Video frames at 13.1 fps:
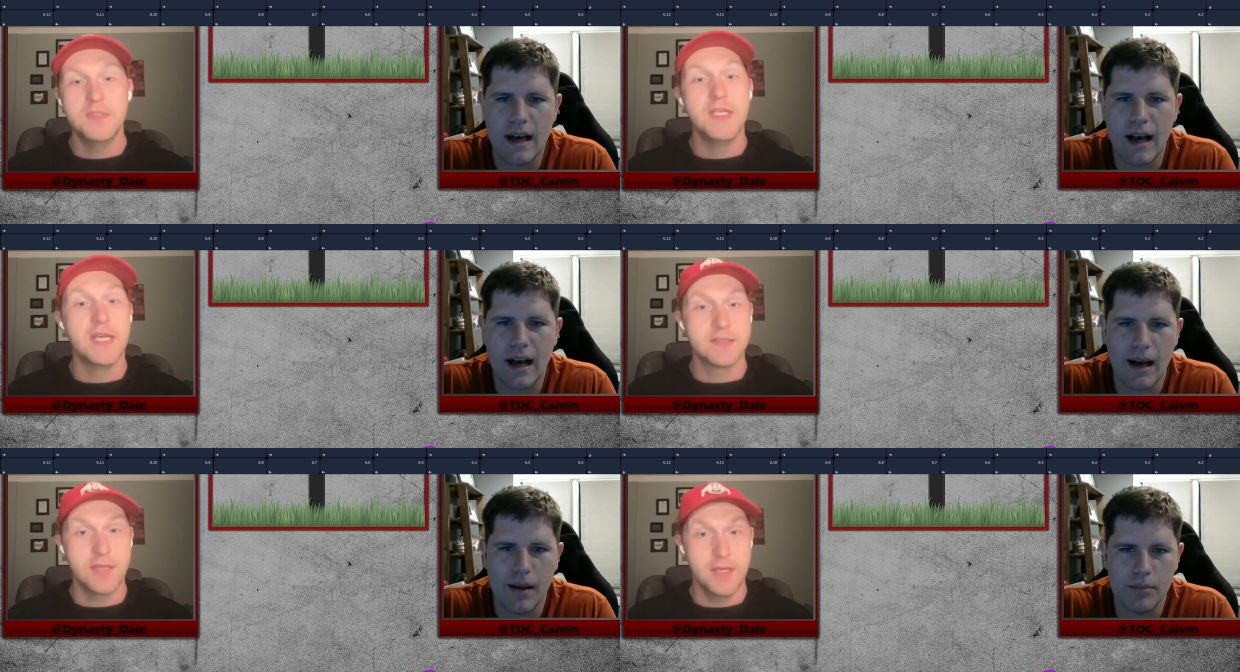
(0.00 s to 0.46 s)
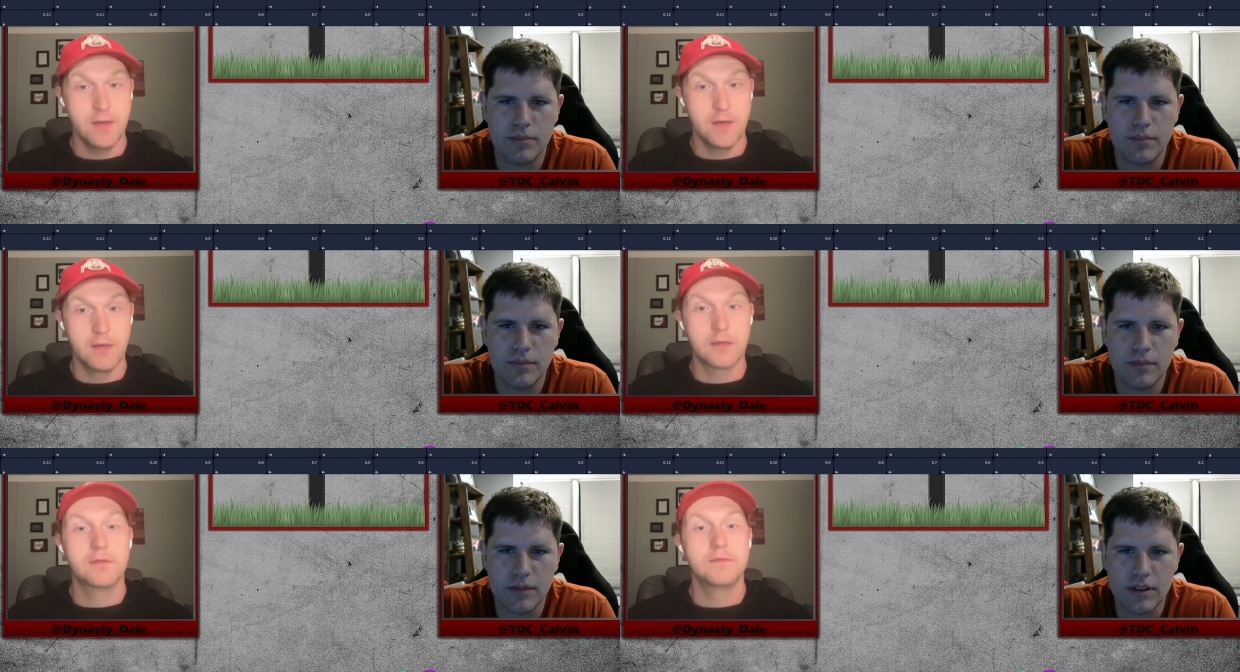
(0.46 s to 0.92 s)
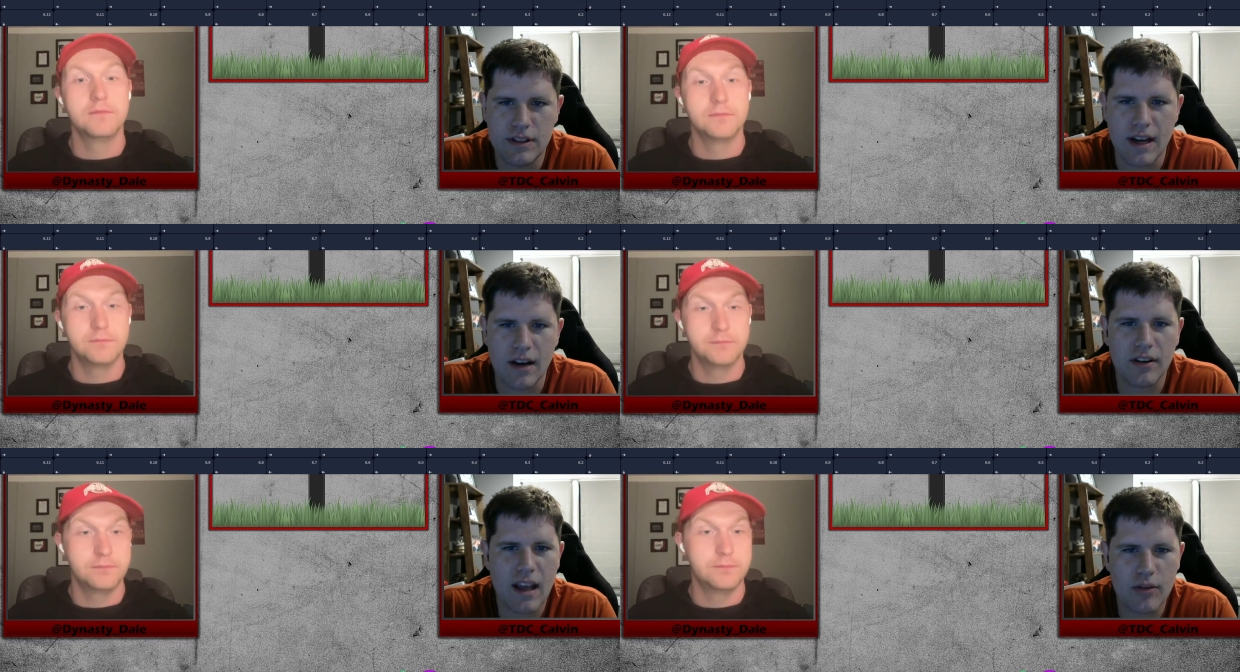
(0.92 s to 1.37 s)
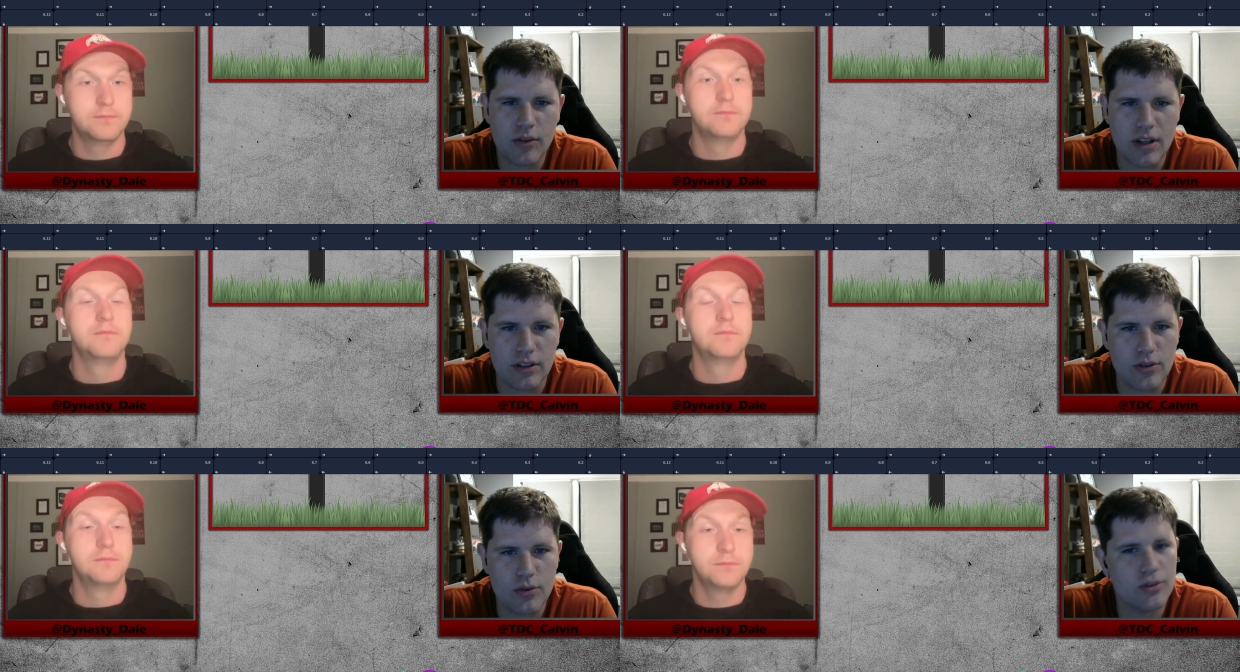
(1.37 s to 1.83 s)
Speaker 1: Um, yes, they are. Derrick
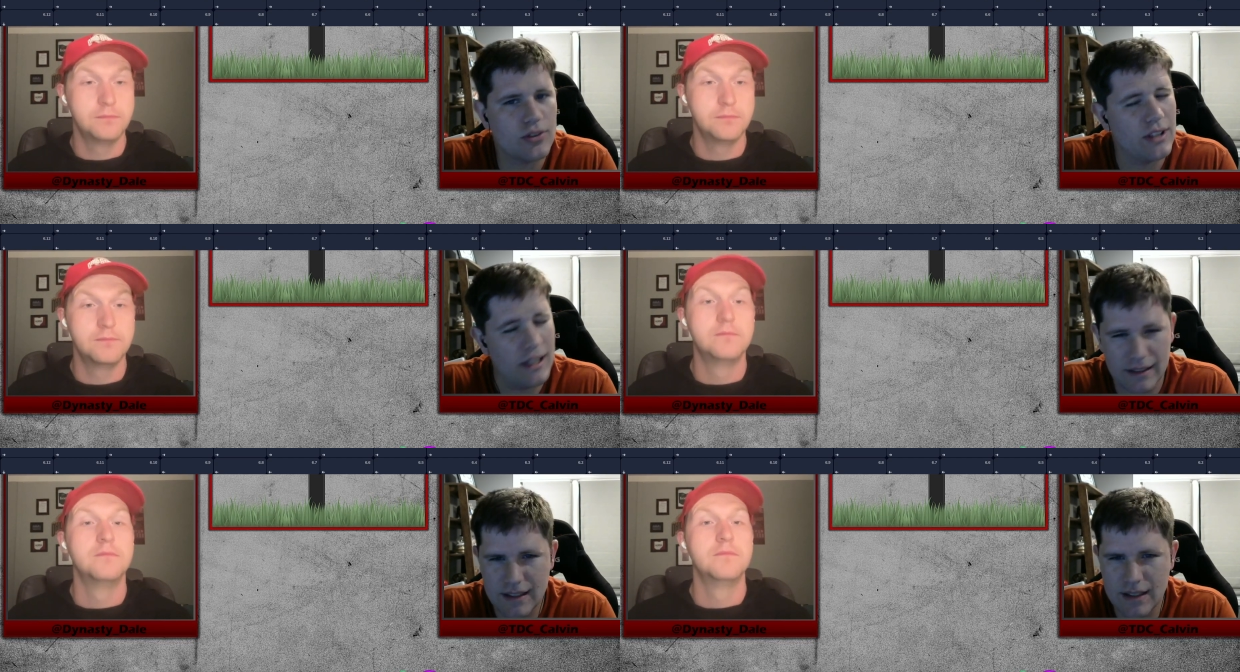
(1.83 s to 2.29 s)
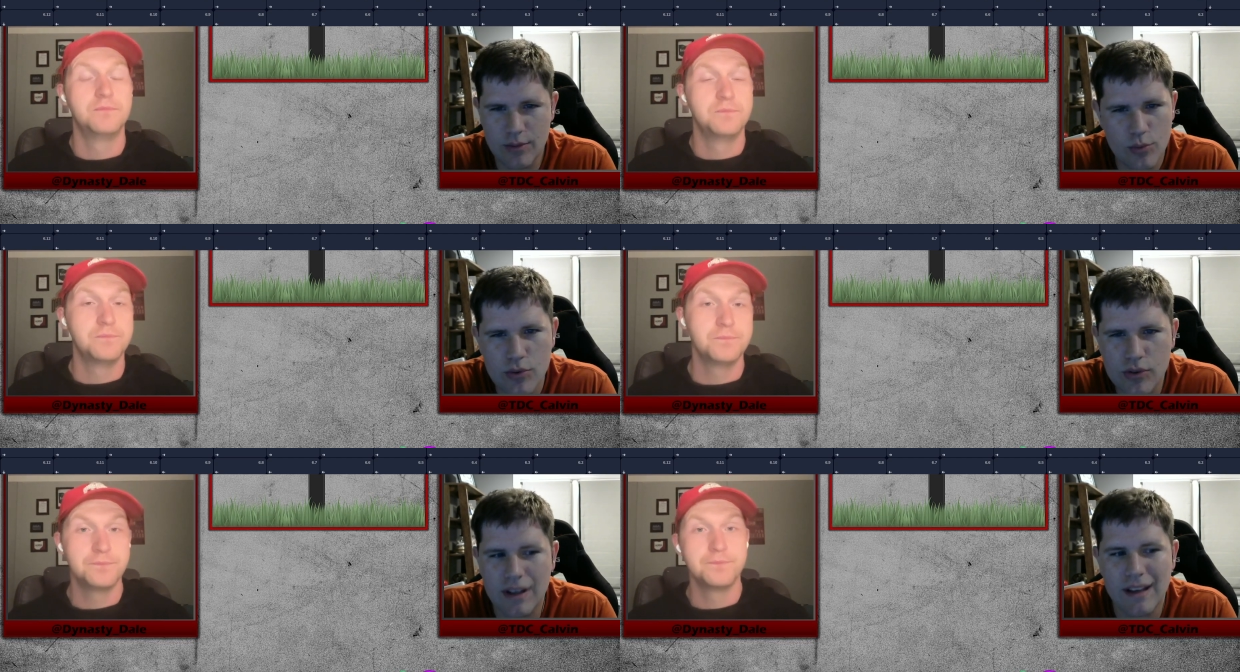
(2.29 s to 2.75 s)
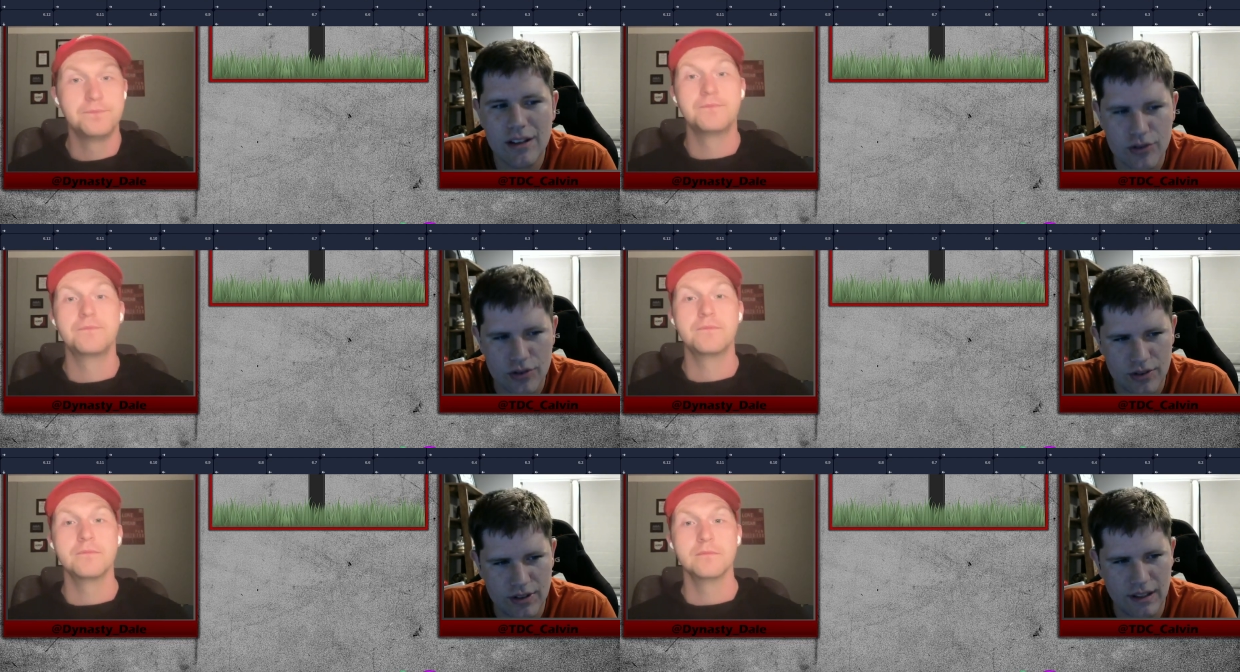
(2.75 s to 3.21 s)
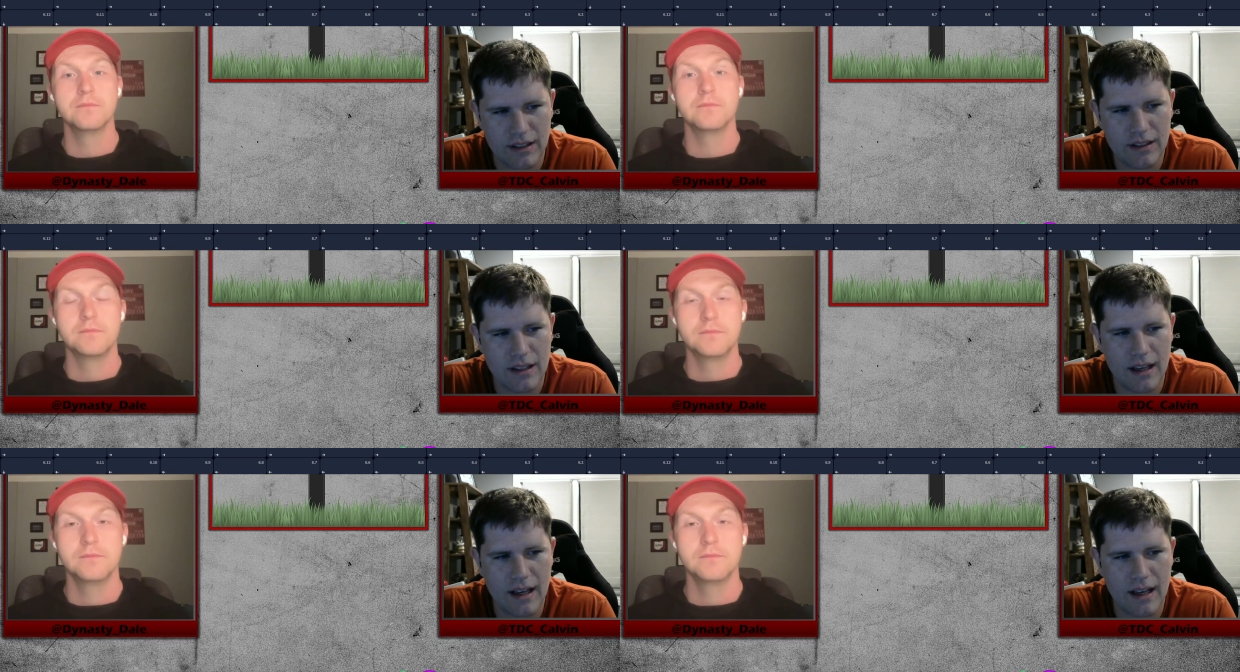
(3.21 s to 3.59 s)
Henry at 2 6. He was interesting.